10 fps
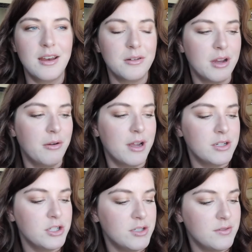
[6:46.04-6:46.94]
don't know,
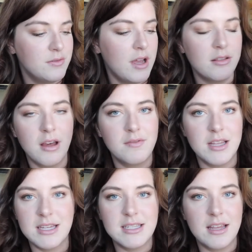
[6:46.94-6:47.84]
I love
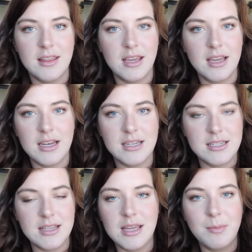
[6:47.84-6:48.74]
this. I think it
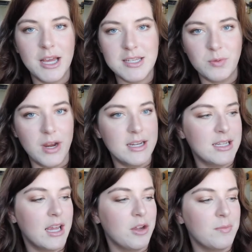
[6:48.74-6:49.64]
is the best way
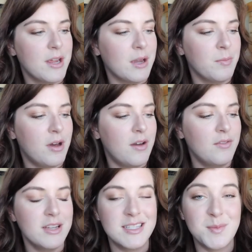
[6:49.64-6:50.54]
to get your makeup
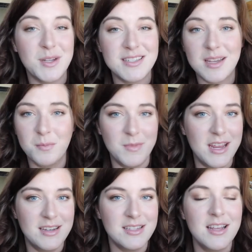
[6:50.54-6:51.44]
off. It smells like
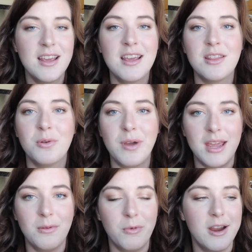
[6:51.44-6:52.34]
mint. The
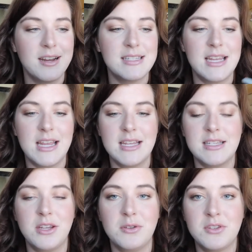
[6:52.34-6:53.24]
way it works
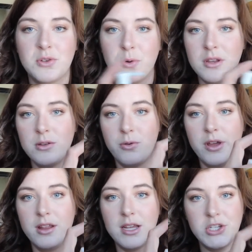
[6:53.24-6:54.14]
is you squirt the
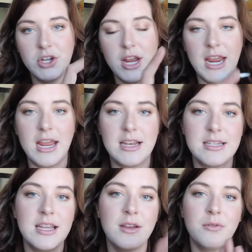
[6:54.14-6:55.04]
oil onto your
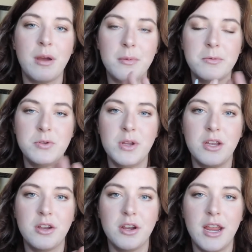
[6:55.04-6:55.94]
hand, rub it
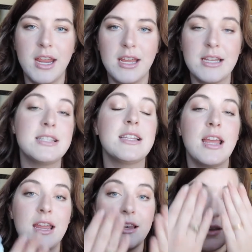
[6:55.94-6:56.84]
between your hands,
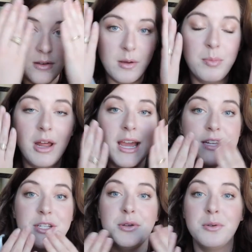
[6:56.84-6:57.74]
and apply
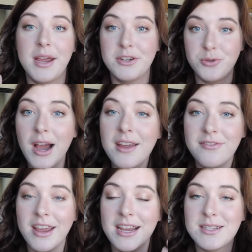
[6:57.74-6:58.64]
it to a dry
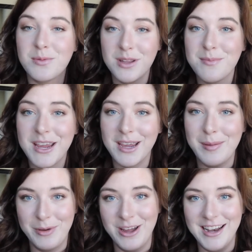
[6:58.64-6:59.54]
face with
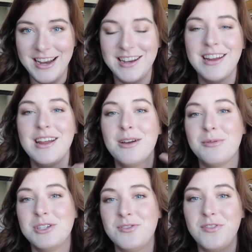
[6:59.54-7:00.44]
makeup on it,
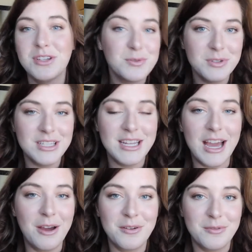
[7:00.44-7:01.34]
which feels really
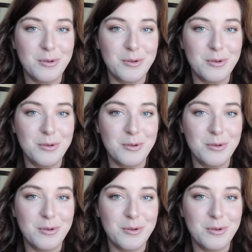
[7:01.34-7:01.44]
out of